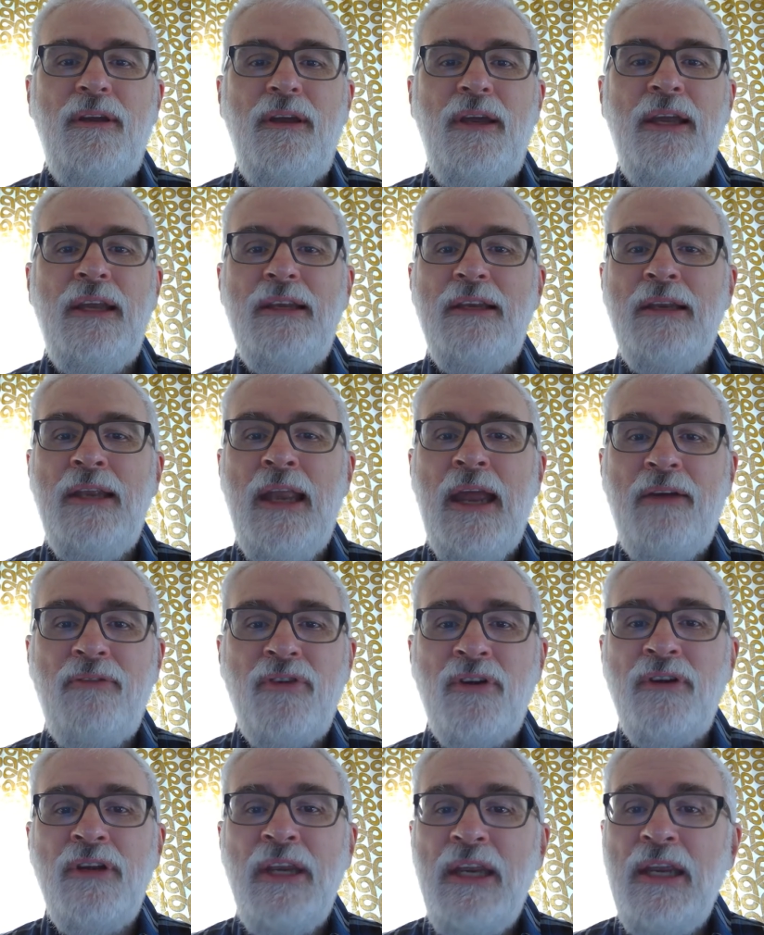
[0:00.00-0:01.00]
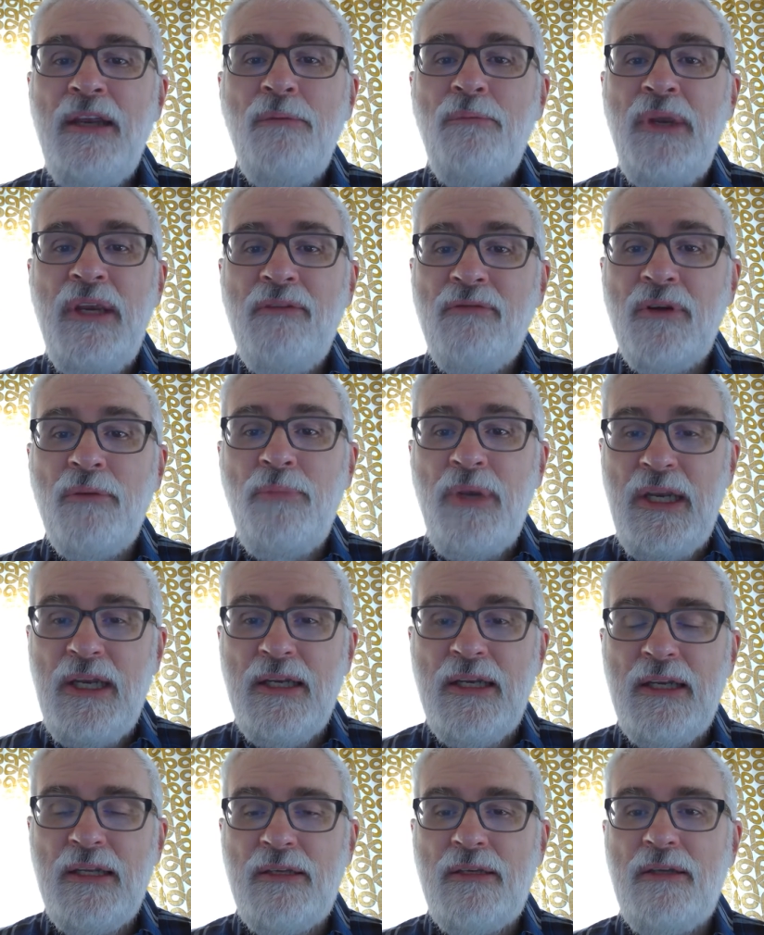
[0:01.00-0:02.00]
It never need be
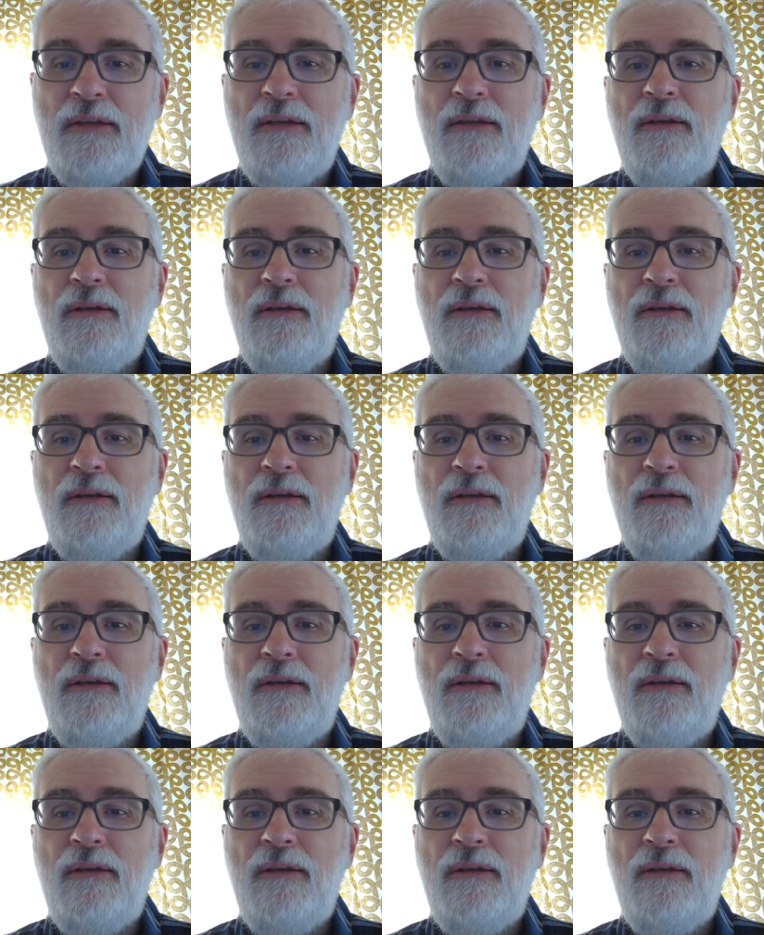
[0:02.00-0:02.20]
repeated.